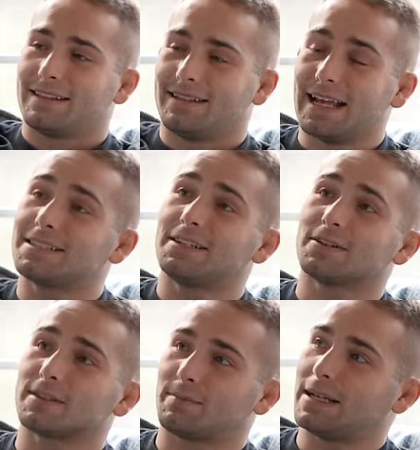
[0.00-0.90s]
next year
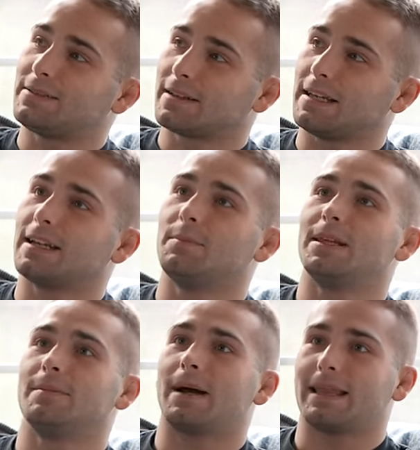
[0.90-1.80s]
is basically going to
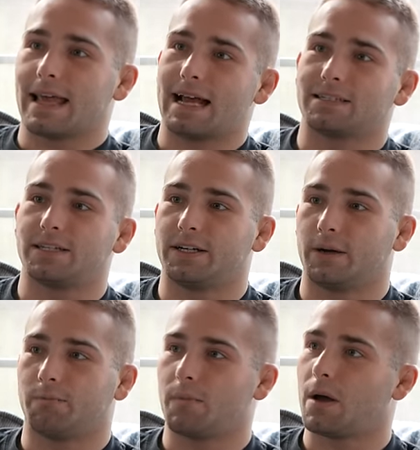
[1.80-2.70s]
be my last
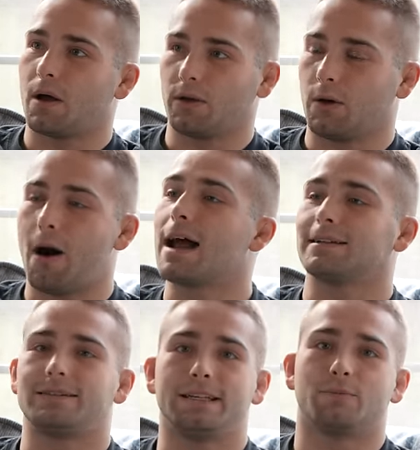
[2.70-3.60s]
year, you know, on
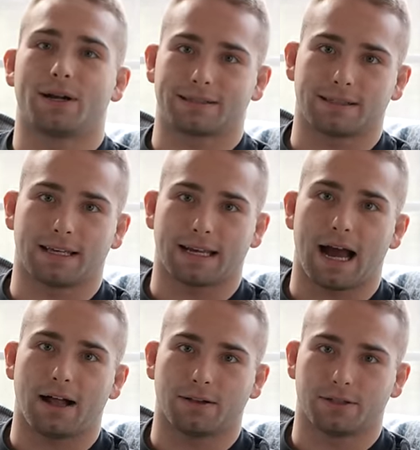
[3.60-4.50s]
a team wrestling in
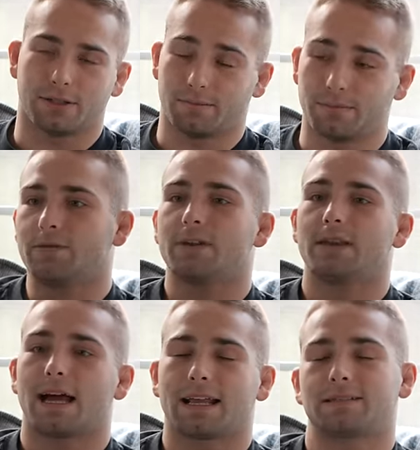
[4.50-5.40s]
college. And
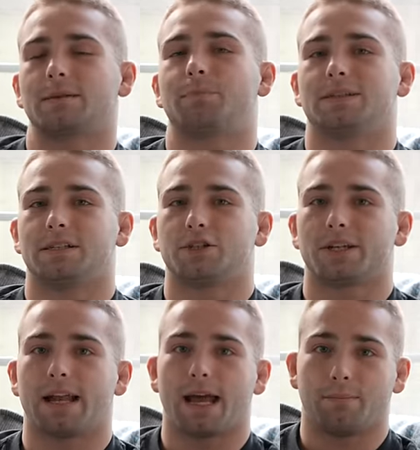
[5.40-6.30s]
given, I guess, the
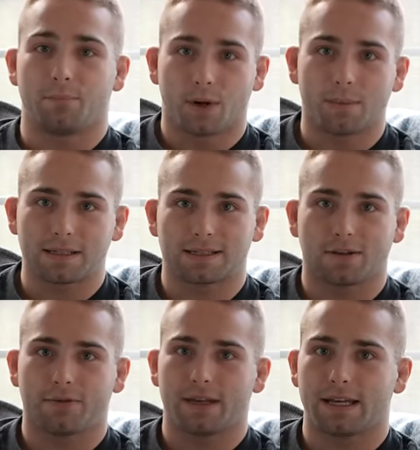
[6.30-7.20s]
position I put
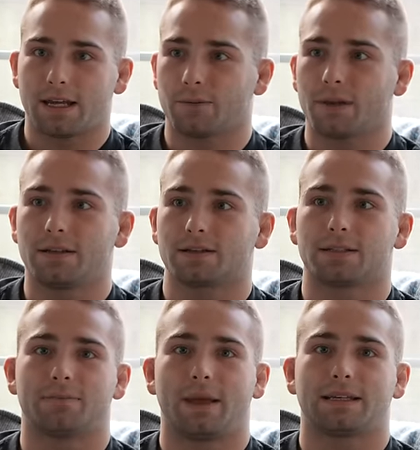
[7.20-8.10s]
myself in, it really
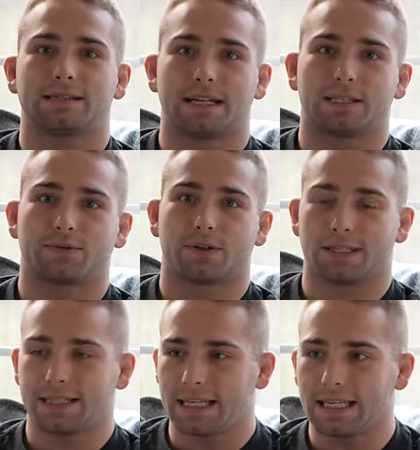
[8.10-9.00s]
doesn't make sense for a
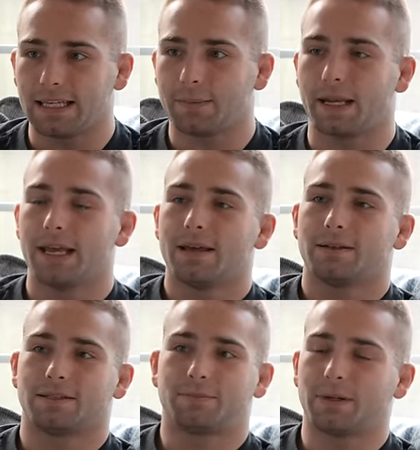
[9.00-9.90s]
team. And
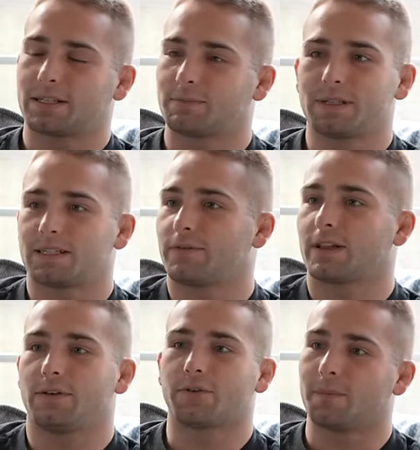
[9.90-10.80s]

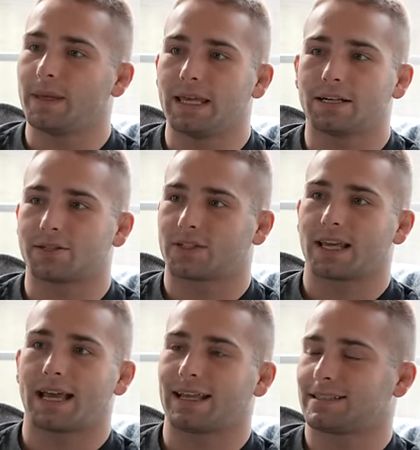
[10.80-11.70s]
specifically for me, I guess
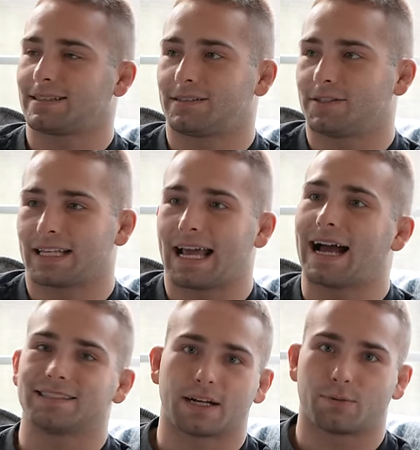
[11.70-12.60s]
the
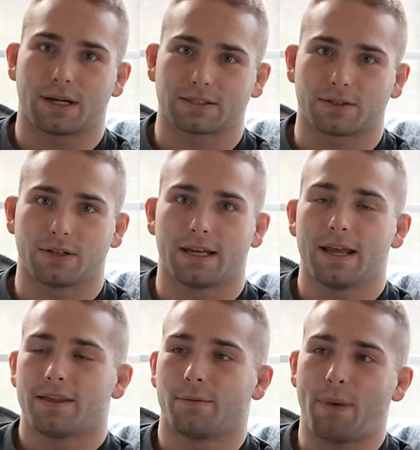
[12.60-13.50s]
guys I wrestle and
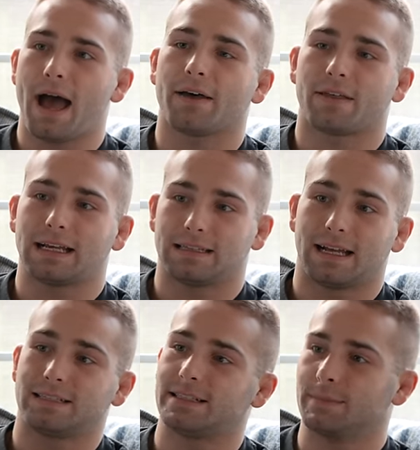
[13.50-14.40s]
the path
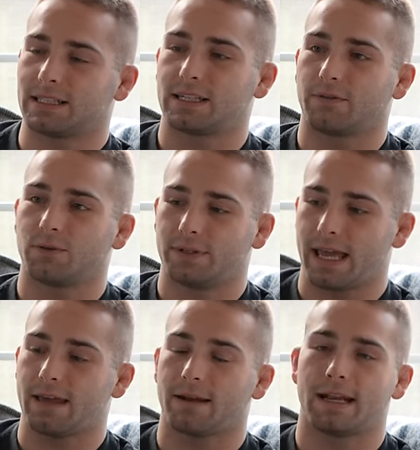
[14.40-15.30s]
I see myself to
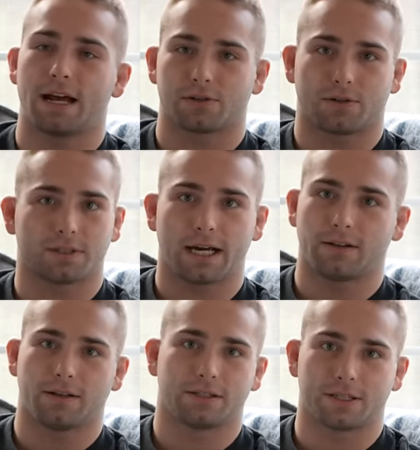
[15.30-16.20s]
attain a national
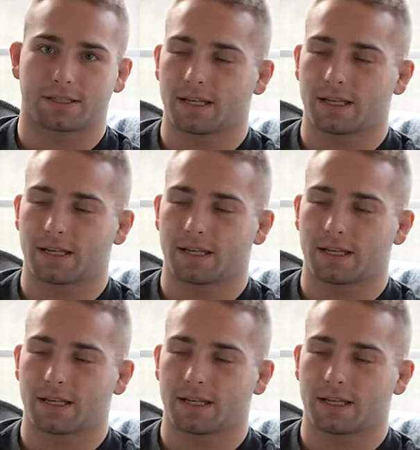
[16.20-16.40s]
title. It's just